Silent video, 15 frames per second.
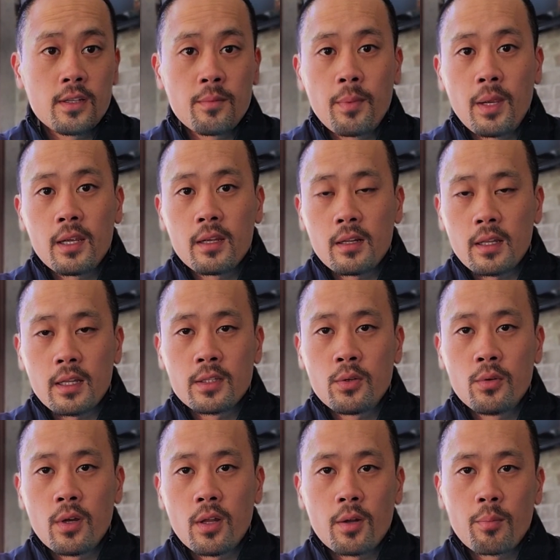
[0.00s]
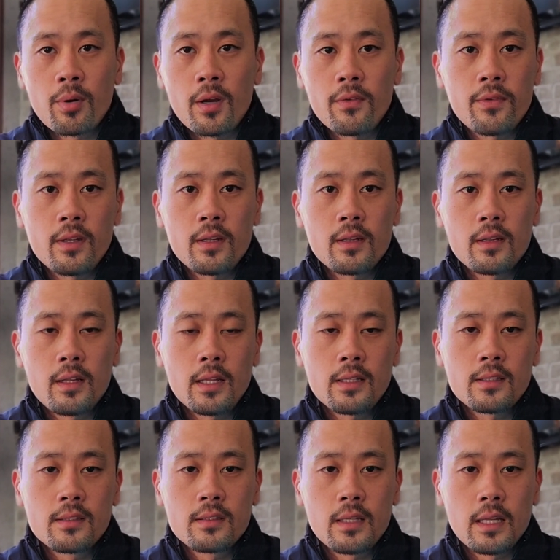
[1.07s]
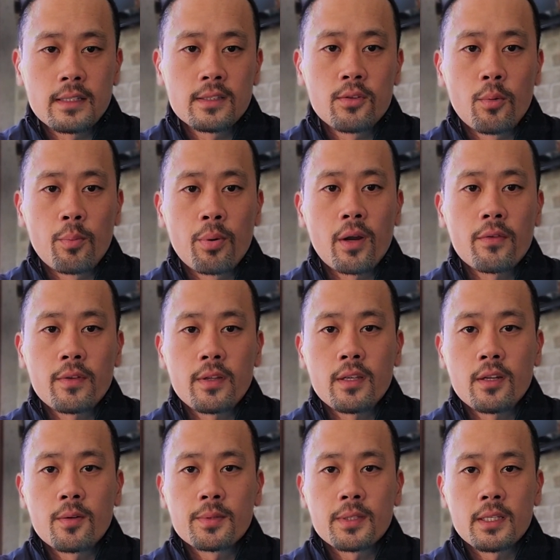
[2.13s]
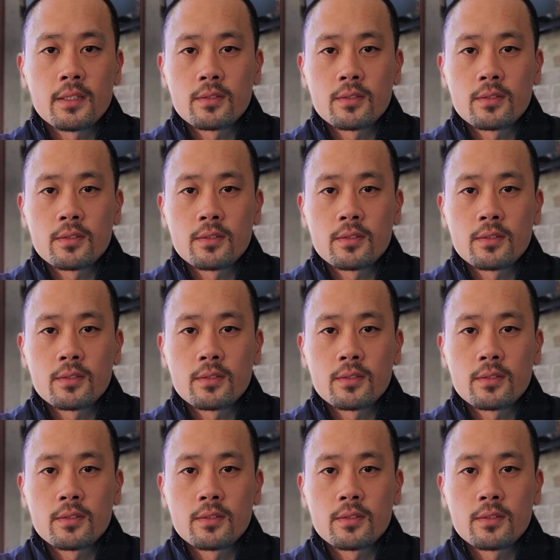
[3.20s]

you make like $2 profit, that's still profit, you know what I'm saying?